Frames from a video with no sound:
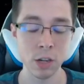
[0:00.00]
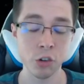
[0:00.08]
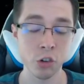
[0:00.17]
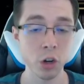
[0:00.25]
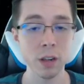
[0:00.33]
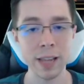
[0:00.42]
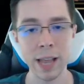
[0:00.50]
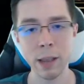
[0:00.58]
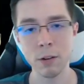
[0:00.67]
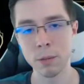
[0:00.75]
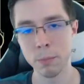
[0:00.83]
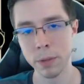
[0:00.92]
it should allow you
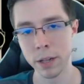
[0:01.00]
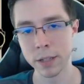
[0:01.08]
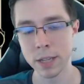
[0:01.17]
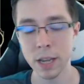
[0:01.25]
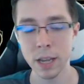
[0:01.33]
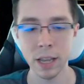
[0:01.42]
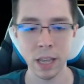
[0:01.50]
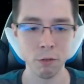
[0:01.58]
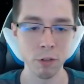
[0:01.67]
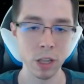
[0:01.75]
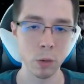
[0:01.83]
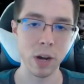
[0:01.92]
to build a
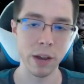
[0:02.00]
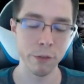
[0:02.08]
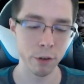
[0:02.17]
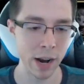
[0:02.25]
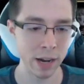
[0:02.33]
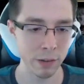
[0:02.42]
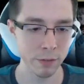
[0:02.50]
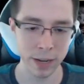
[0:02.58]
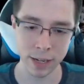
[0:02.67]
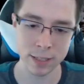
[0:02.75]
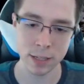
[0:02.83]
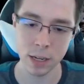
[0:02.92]
really wide variety of
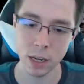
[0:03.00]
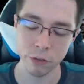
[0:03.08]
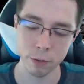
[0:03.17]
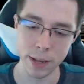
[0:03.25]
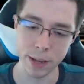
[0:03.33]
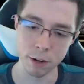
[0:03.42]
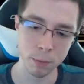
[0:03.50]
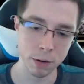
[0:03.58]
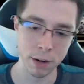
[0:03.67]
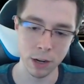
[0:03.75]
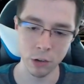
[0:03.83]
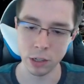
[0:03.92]
decks from aggro,
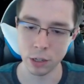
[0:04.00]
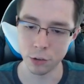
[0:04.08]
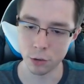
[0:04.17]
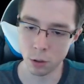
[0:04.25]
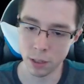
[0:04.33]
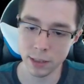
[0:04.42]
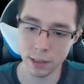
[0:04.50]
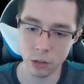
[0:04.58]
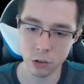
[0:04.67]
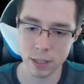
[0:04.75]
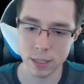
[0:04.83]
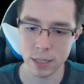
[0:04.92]
mid-range, and control in
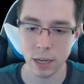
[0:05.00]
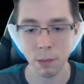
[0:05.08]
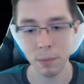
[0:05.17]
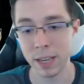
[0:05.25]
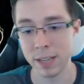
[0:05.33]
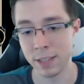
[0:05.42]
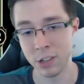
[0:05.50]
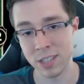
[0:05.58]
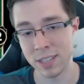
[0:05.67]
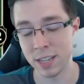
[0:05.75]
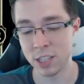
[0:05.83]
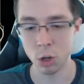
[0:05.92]
Legends, because they just
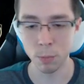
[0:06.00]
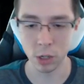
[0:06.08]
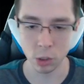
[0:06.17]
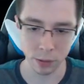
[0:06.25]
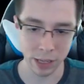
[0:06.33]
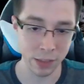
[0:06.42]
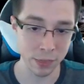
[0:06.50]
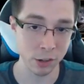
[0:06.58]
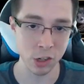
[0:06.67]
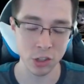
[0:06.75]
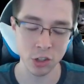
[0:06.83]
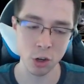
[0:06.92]
see so much play and they're
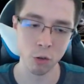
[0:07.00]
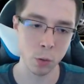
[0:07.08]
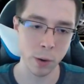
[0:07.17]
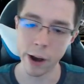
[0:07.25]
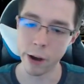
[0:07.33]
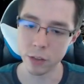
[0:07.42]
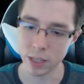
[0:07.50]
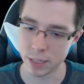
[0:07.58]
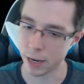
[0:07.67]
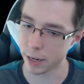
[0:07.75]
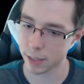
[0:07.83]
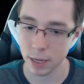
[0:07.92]
just so required for these
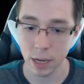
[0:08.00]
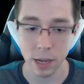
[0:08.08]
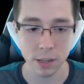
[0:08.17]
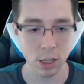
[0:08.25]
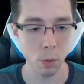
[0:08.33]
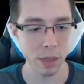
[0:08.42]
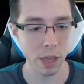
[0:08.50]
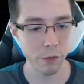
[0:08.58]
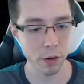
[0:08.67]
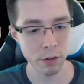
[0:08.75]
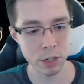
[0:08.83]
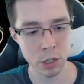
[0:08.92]
decks. So without
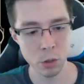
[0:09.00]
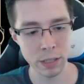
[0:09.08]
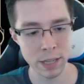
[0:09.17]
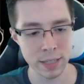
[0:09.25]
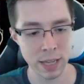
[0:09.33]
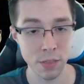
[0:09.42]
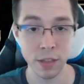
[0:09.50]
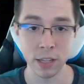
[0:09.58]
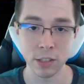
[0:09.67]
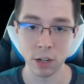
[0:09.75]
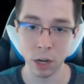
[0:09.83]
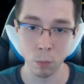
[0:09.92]
further ado, let's get things
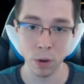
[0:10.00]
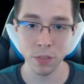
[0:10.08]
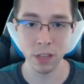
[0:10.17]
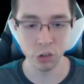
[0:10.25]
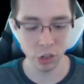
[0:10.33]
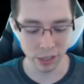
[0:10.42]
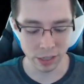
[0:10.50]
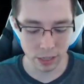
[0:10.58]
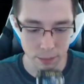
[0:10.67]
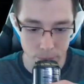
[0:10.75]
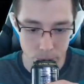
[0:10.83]
started with Agility.